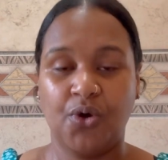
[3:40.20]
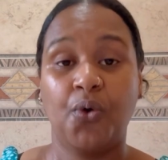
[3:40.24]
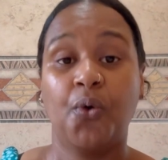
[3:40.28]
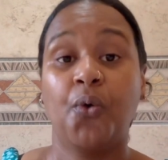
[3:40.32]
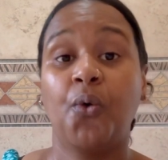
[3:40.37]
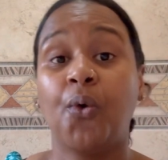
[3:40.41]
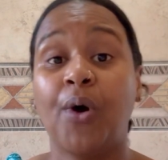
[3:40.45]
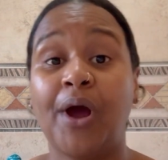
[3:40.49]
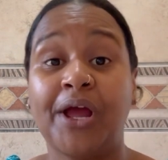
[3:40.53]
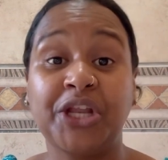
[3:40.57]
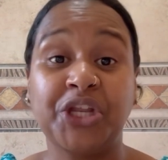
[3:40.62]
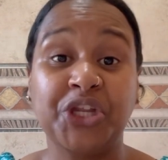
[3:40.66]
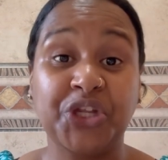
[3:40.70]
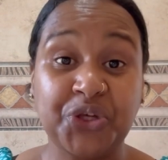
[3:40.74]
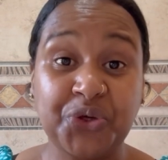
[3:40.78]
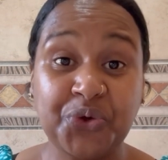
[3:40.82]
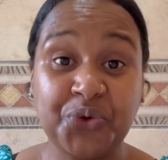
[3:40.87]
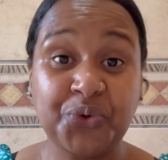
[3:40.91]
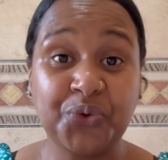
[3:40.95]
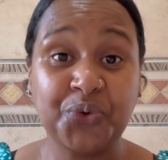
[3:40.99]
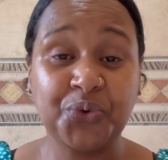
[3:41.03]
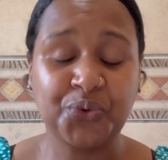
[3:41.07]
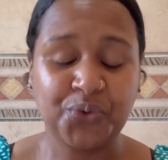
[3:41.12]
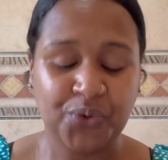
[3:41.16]
Oh, I
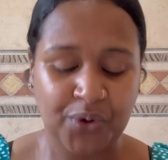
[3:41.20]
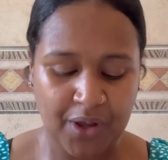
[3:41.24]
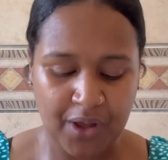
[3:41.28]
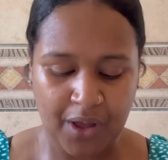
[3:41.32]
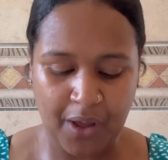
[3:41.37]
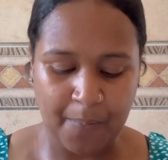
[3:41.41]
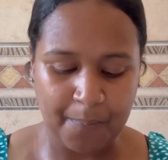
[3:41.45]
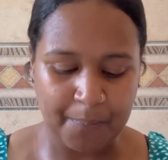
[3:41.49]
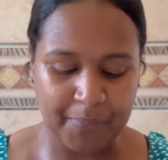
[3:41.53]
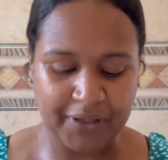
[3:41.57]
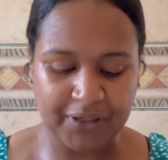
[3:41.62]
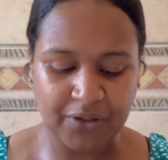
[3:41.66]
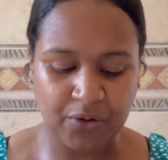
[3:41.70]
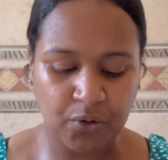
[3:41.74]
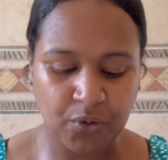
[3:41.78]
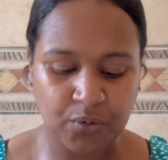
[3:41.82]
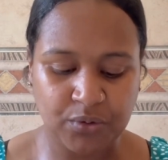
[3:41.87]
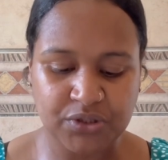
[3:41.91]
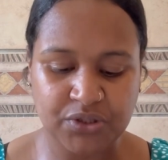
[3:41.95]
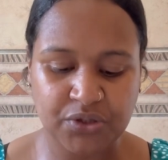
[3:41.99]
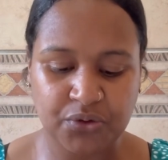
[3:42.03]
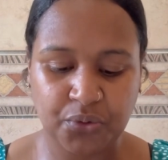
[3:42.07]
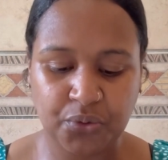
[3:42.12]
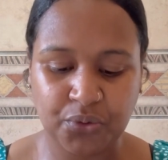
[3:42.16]
knew, but I
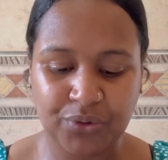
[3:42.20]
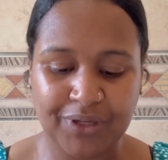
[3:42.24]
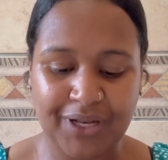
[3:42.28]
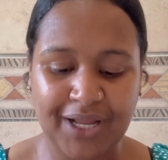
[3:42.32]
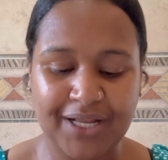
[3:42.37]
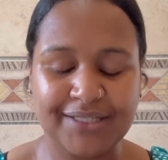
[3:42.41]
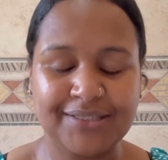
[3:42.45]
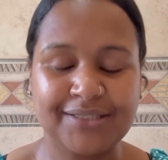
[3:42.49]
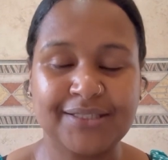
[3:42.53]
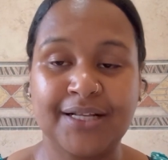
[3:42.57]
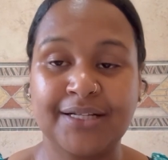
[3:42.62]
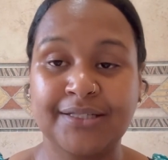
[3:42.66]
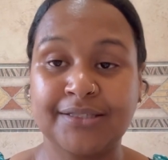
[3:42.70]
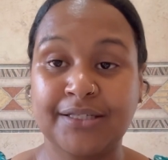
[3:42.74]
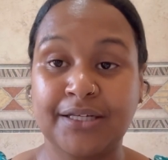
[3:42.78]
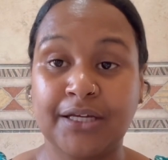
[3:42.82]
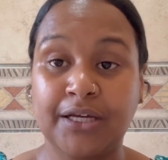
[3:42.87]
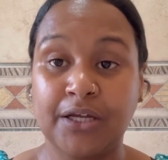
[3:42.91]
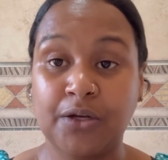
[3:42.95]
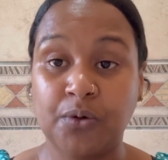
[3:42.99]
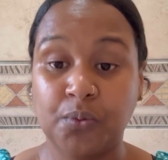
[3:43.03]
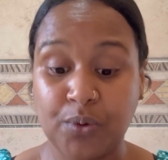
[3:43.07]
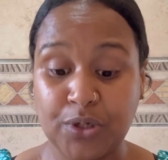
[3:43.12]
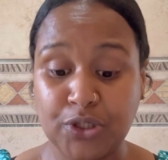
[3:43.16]
always thought like
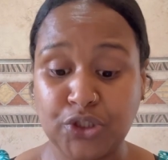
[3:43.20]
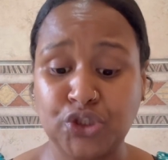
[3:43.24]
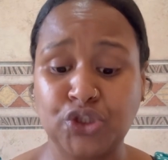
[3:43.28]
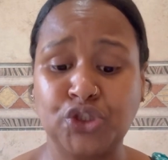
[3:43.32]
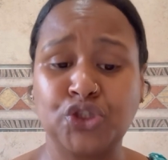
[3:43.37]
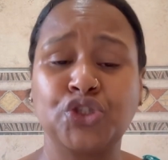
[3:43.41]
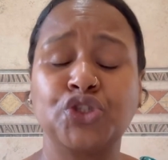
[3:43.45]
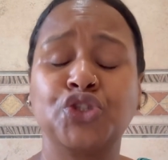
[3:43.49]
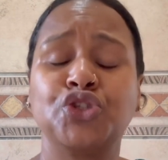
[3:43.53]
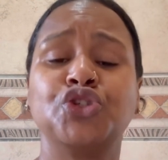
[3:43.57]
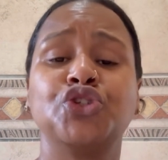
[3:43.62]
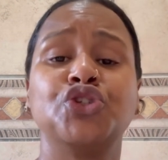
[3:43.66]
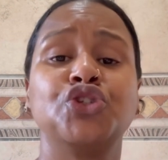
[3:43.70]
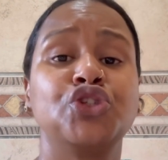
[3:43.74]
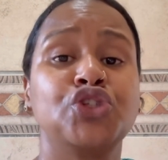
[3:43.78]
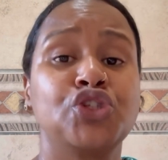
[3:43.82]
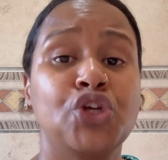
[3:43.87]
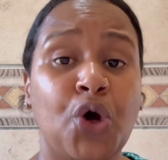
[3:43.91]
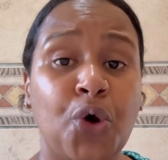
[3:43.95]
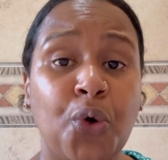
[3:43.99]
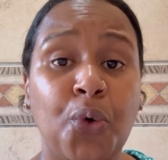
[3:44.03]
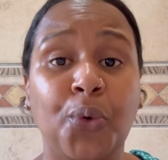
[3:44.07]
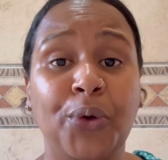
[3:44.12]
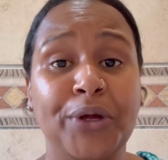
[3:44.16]
sunscreen was
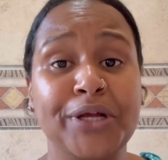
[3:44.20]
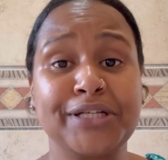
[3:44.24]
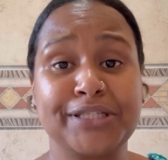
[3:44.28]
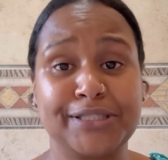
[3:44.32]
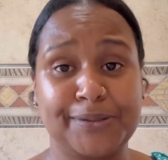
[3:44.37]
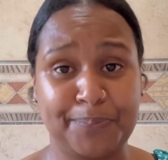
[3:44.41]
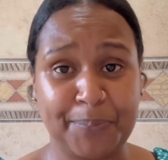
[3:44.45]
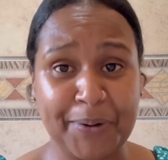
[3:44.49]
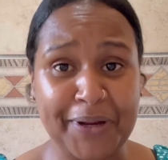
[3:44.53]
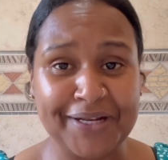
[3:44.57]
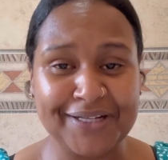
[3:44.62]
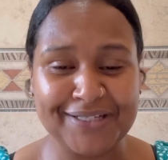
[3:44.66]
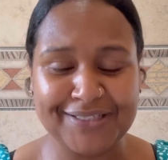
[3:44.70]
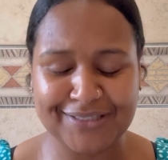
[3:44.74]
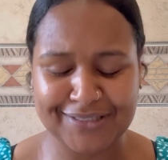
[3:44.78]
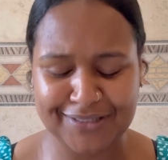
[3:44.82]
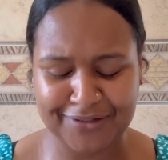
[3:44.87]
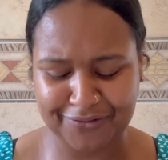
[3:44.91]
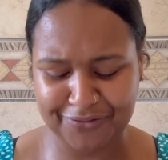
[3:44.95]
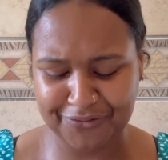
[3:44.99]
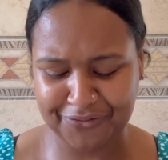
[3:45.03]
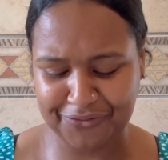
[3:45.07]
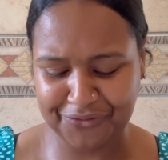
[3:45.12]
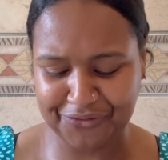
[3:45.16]
so
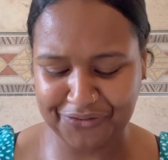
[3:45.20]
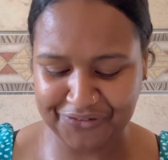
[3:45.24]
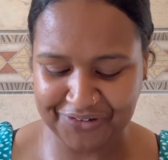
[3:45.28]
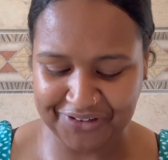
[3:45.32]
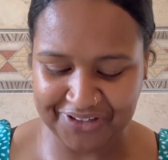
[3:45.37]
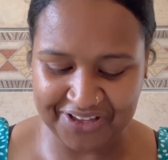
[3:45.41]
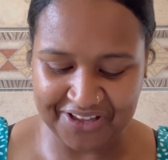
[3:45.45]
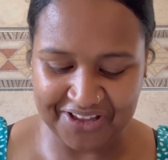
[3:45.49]
expensive.